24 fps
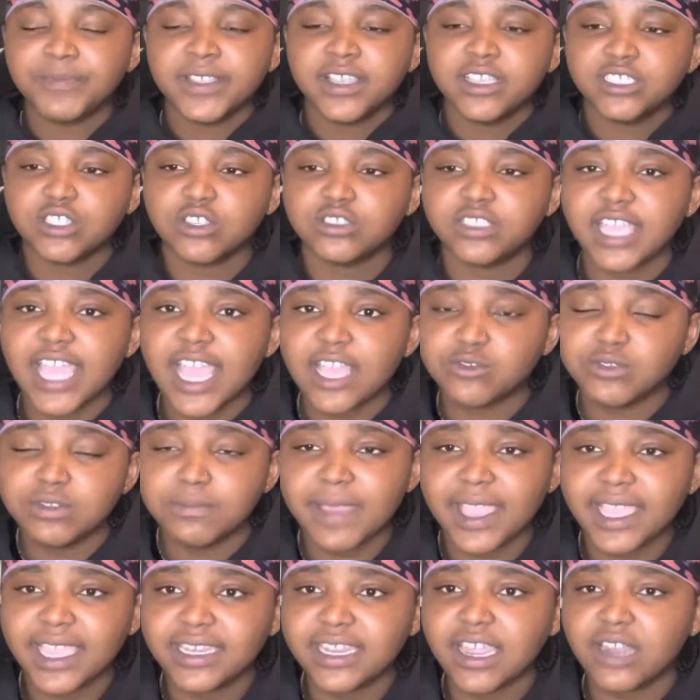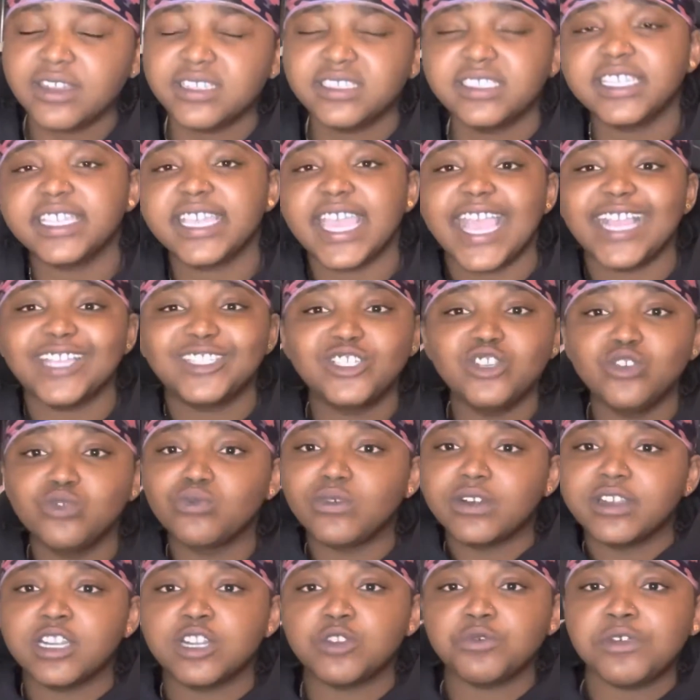So I'm saying as we backing out, this nigga A2
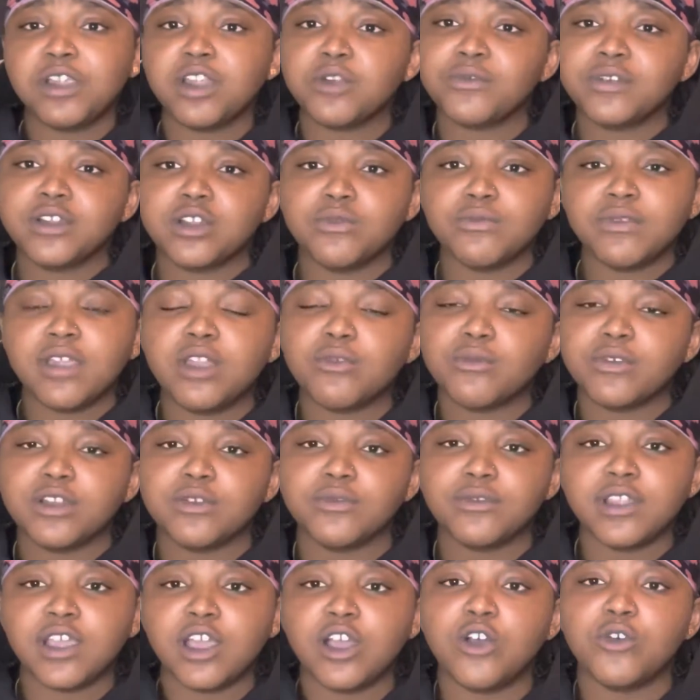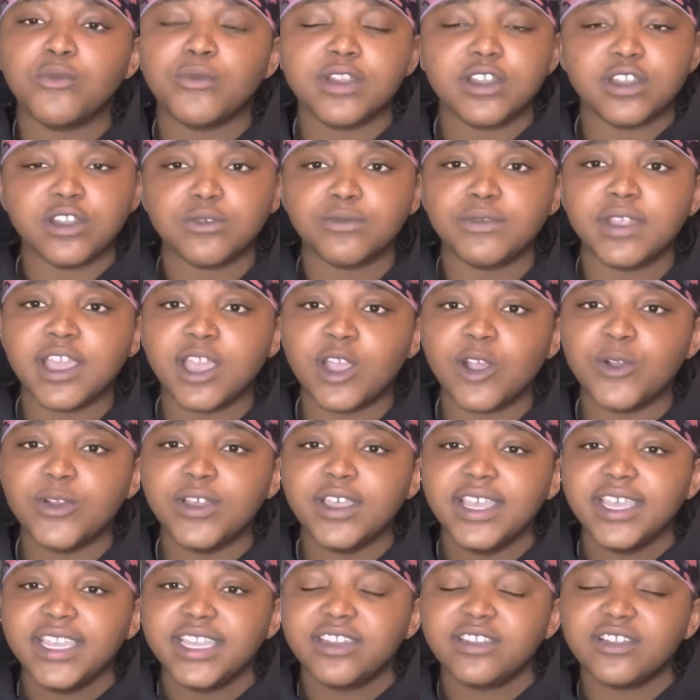running around, running around, running around, running around.
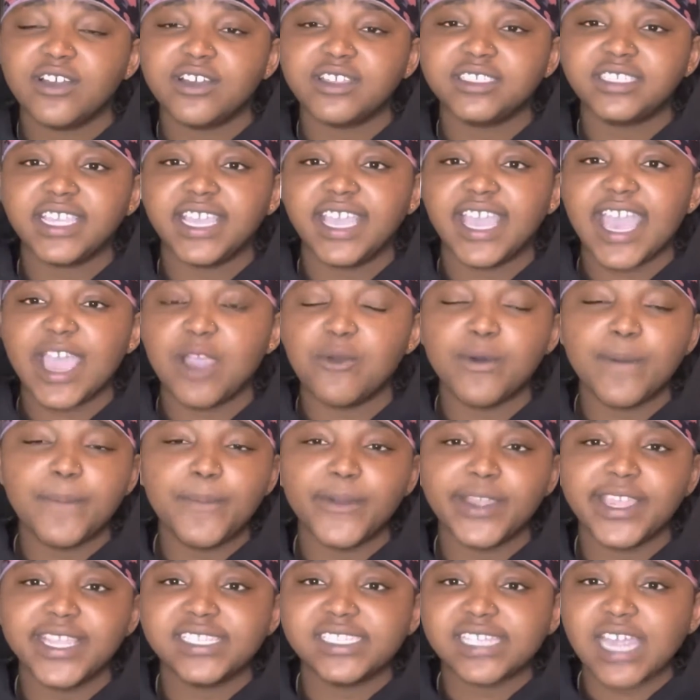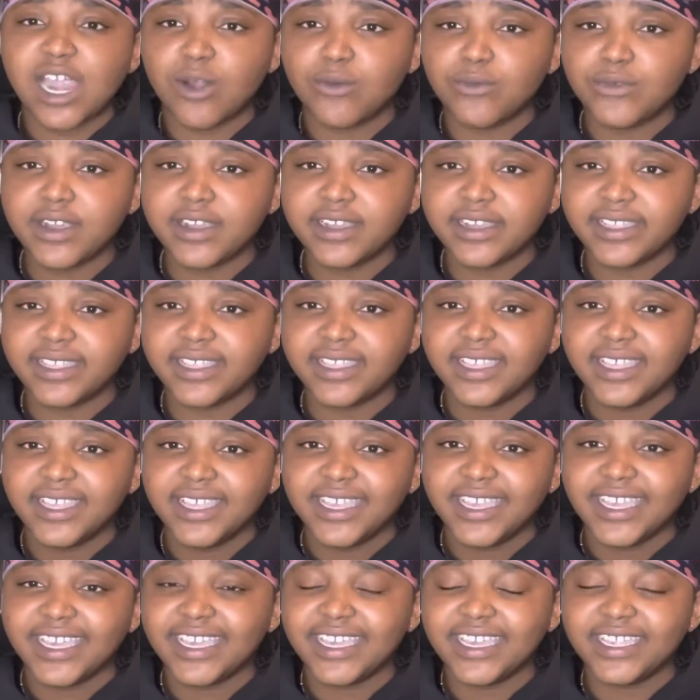You know what I'm saying? At one point he stopped running
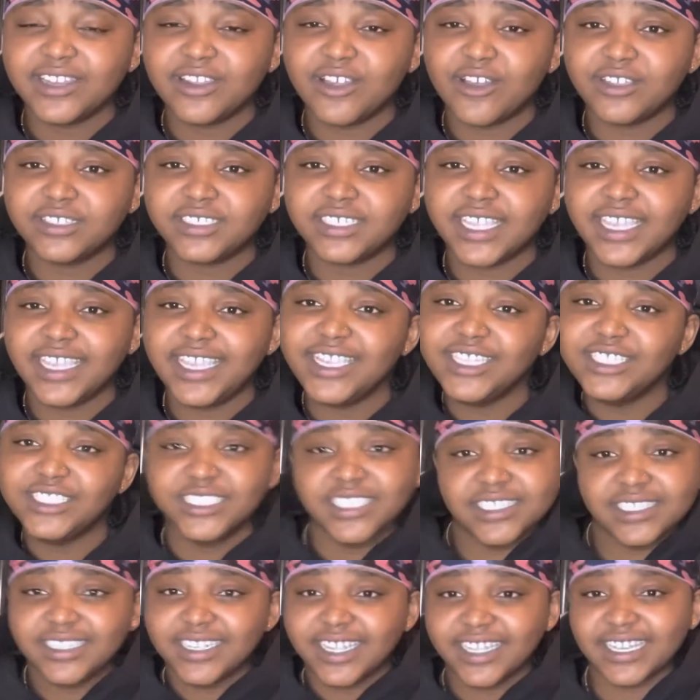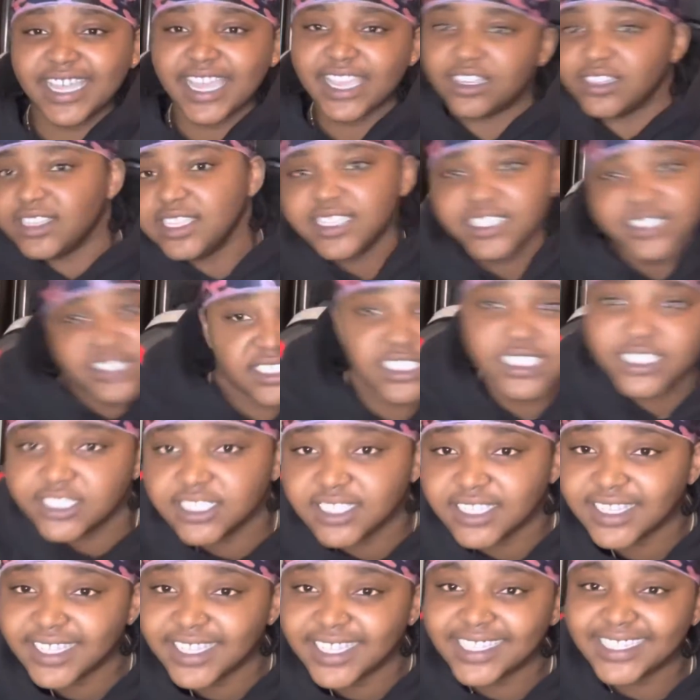and you know what I'm saying? He just nigga like like you
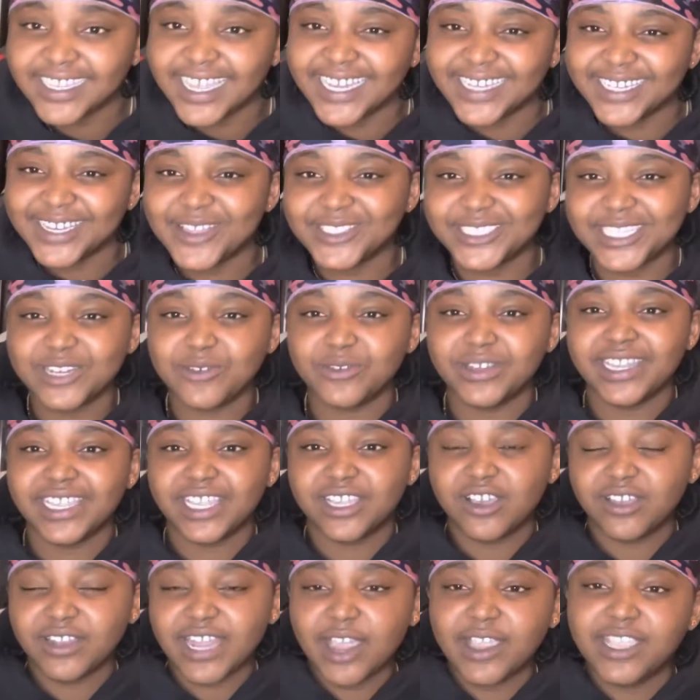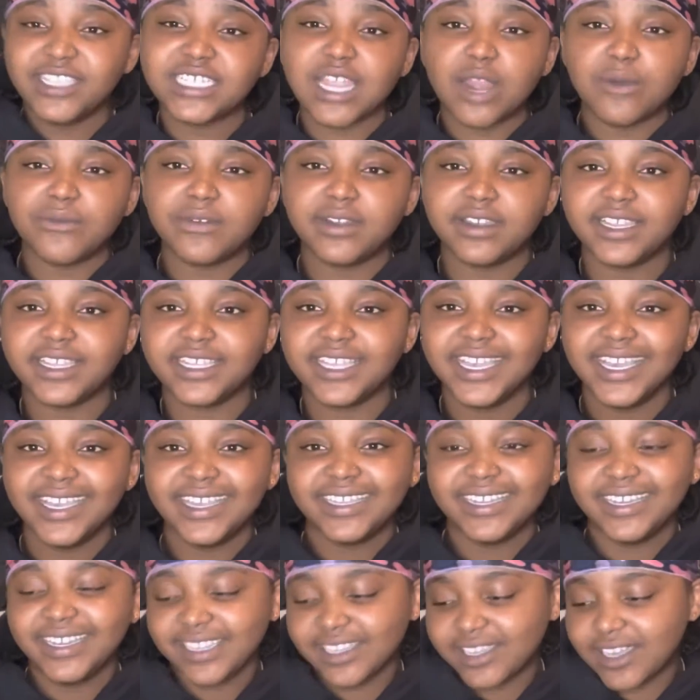know what I'm saying? The nigga like he stopped running,
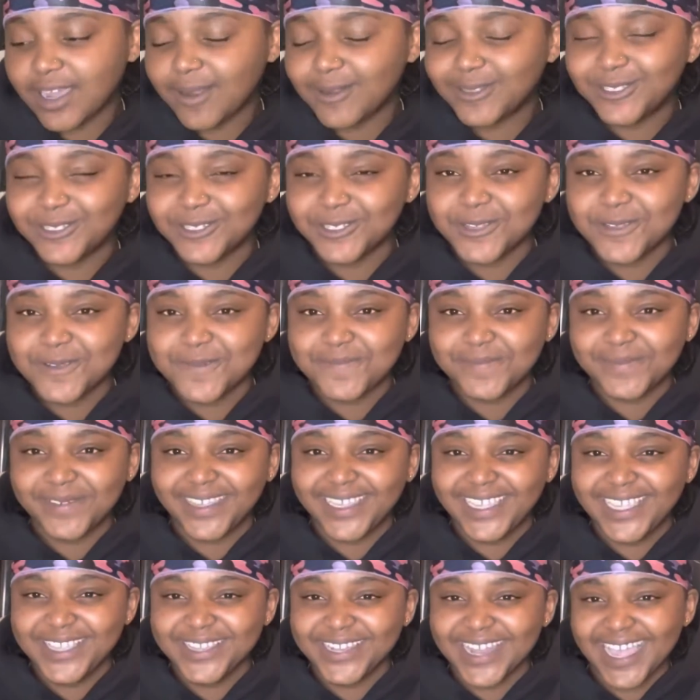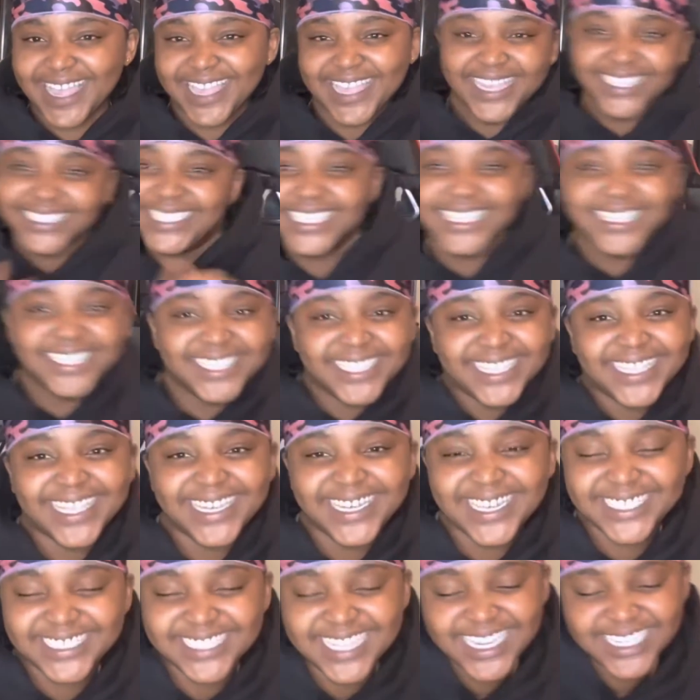the nigga caught to him and he like and
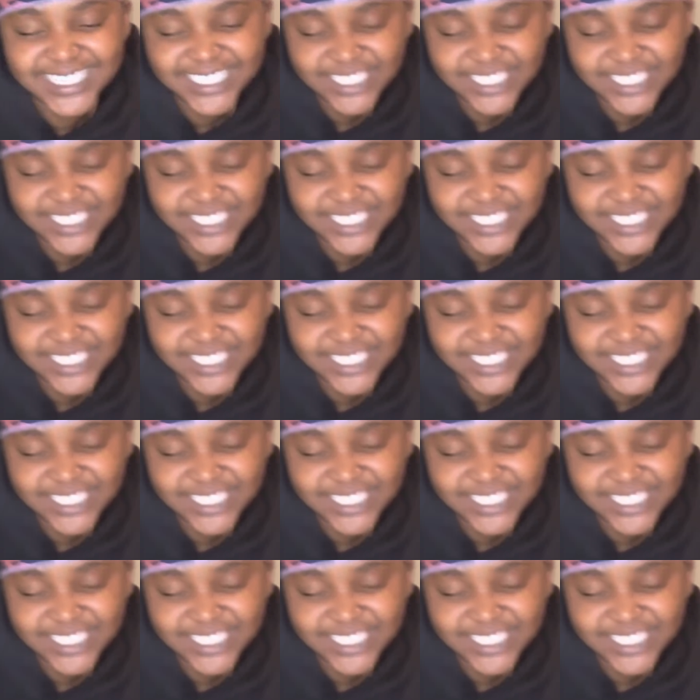nigga said,